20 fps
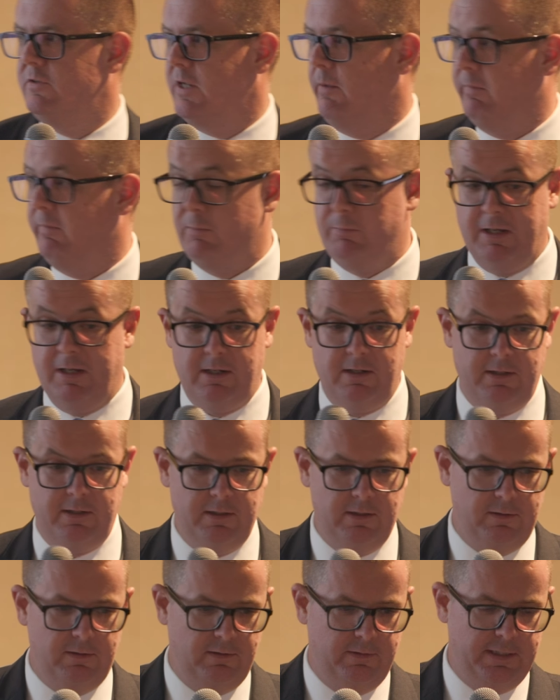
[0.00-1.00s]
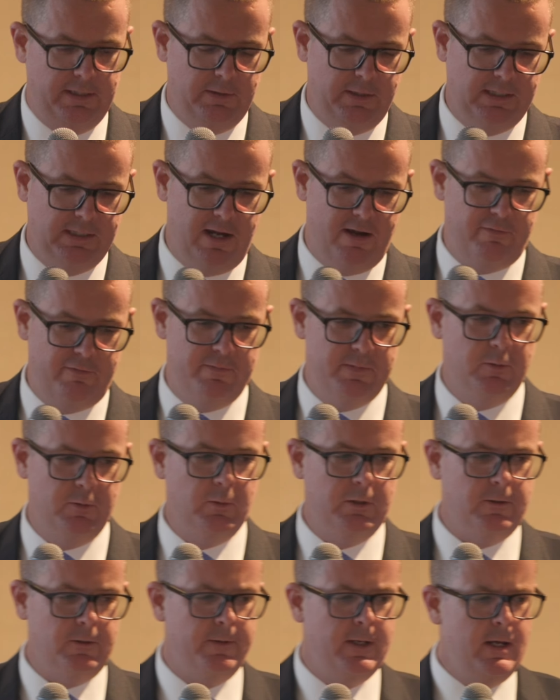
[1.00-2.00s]
something better than the government
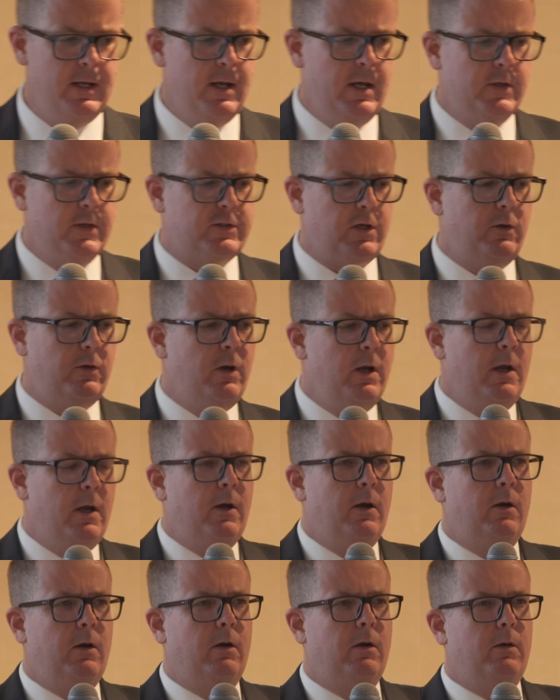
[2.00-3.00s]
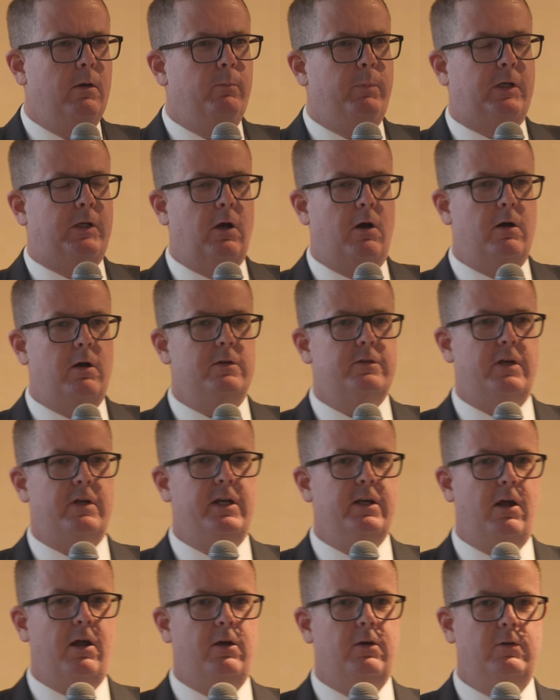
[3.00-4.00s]
will. So because
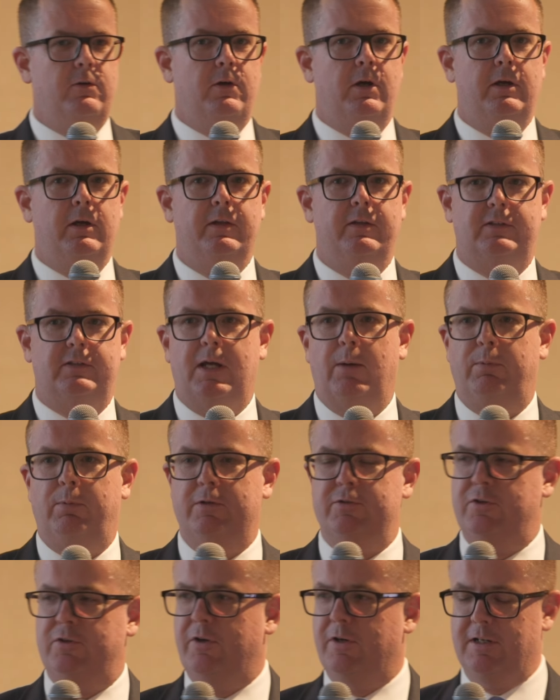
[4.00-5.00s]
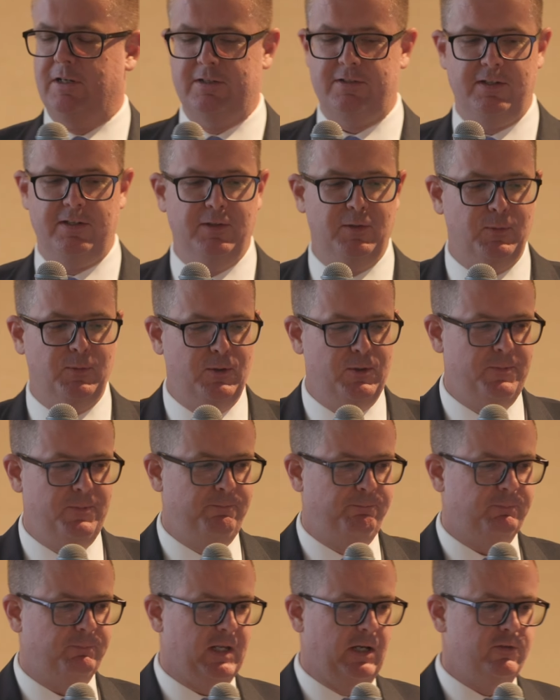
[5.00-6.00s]
I know there's a couple of journalists in the
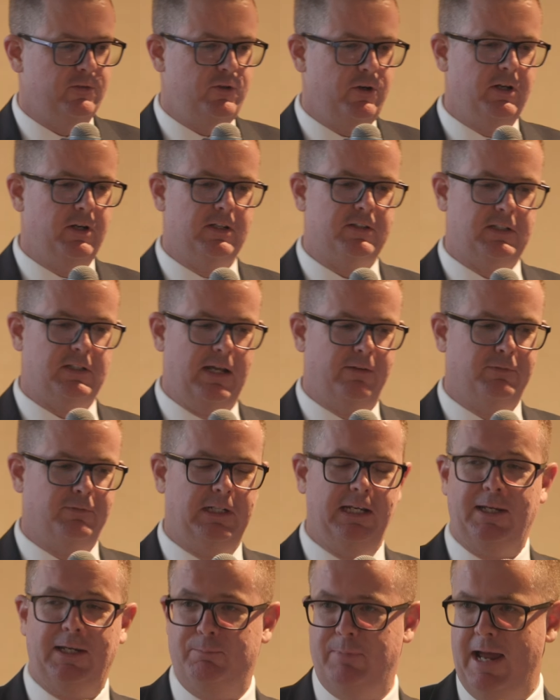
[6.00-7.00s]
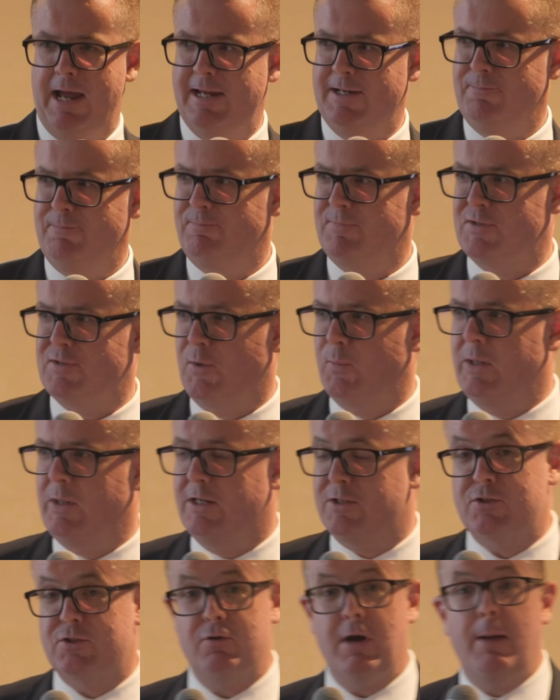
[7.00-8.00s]
room, journalists love clickbait. So we
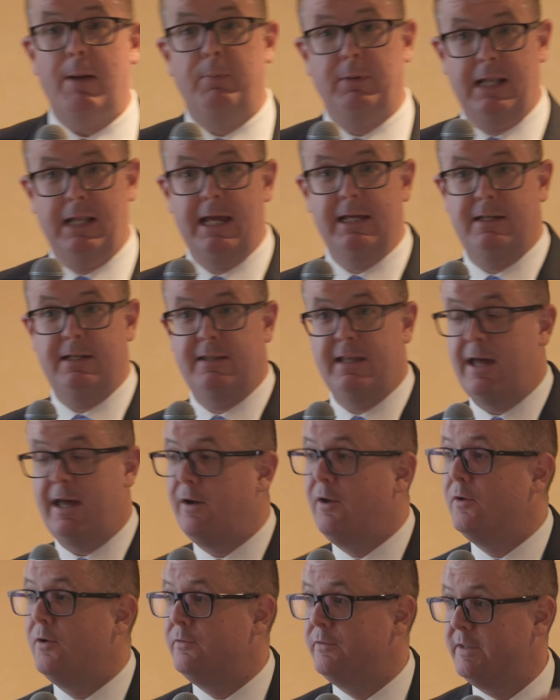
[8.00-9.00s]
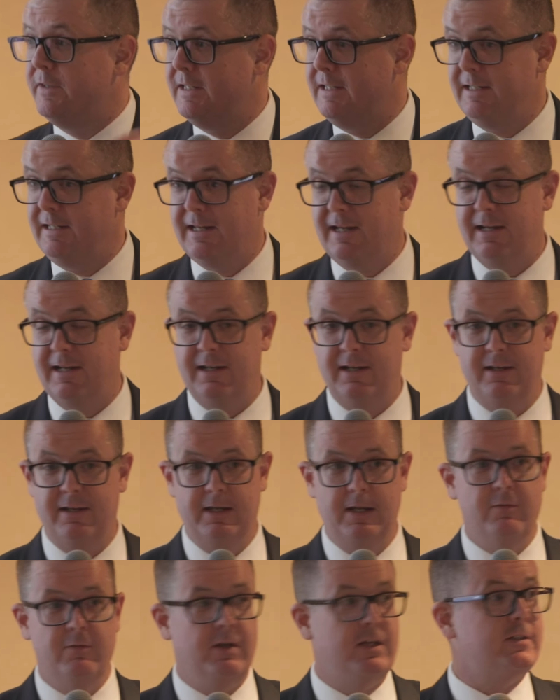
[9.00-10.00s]
extrapolated that over the
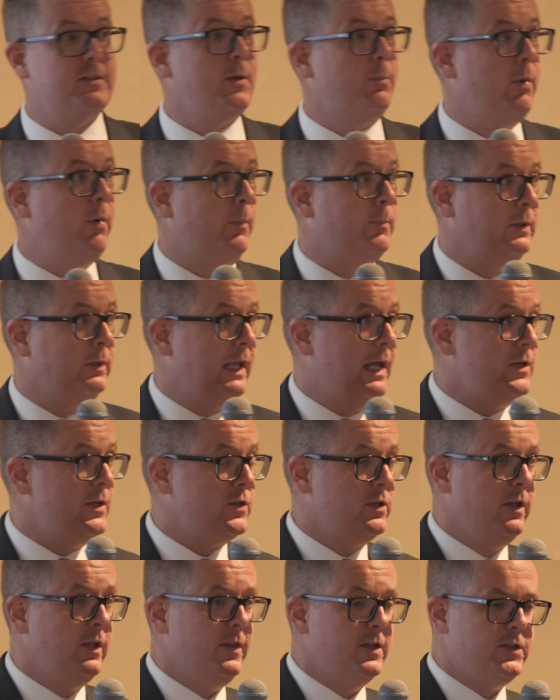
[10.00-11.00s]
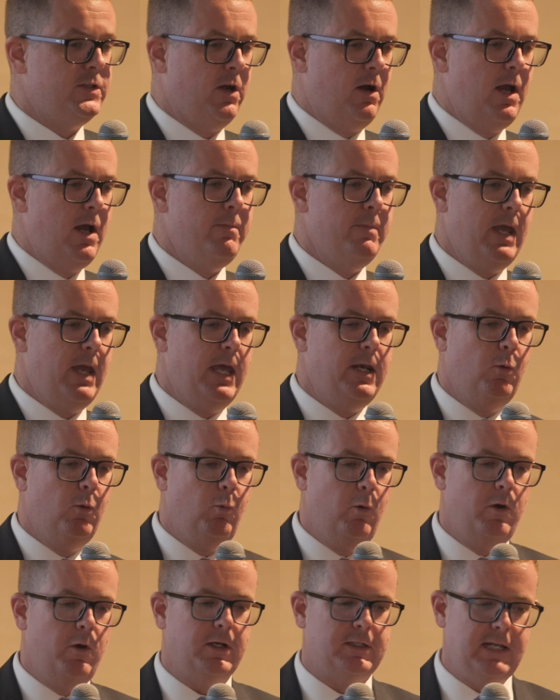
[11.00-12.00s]
investor population at the time. And it
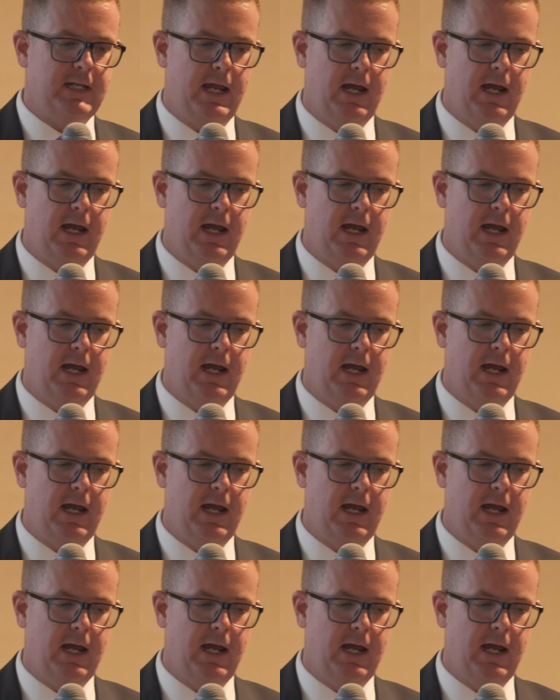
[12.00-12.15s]
worked